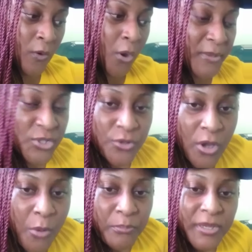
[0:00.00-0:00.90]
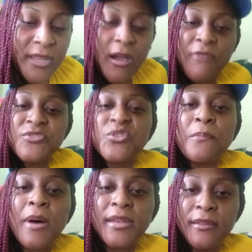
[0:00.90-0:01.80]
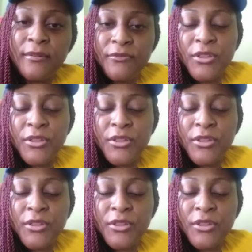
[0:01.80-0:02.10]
come into the company of somebody